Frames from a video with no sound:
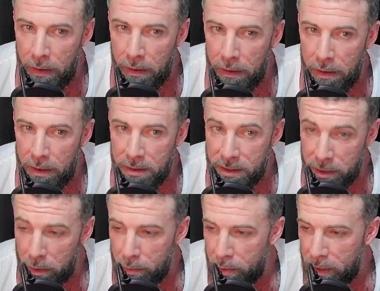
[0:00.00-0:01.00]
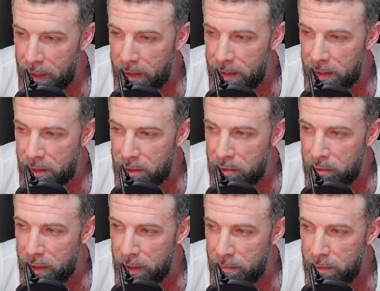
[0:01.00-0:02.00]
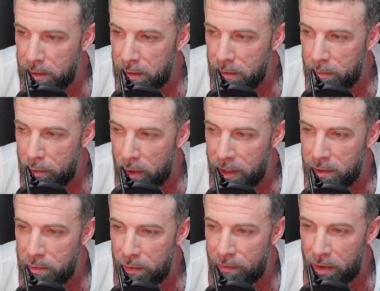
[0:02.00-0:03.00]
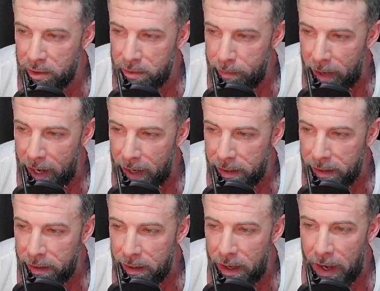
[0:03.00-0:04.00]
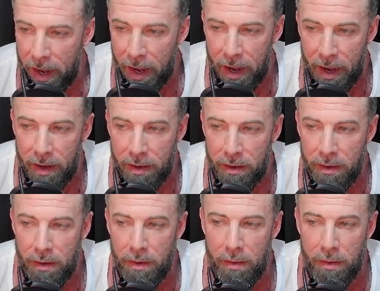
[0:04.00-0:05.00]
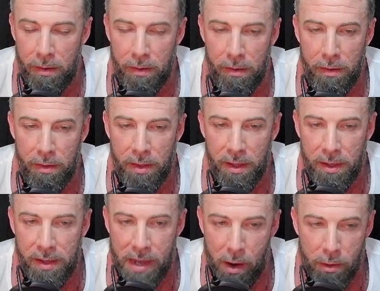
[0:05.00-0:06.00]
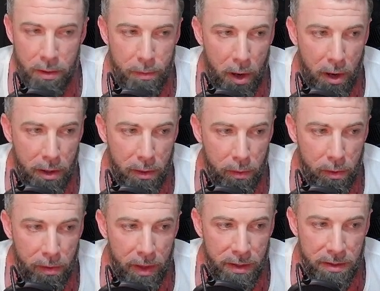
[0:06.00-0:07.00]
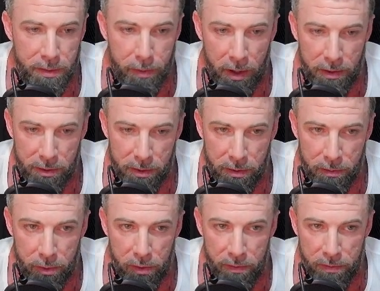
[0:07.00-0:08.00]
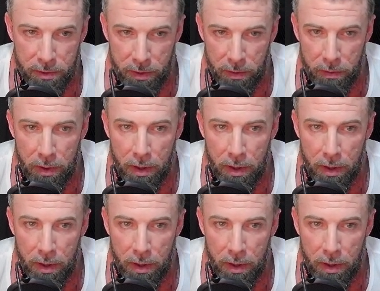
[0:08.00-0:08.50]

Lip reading: a zero print at the extremes, price reverse back, and the counterparty will then sponsor the move. So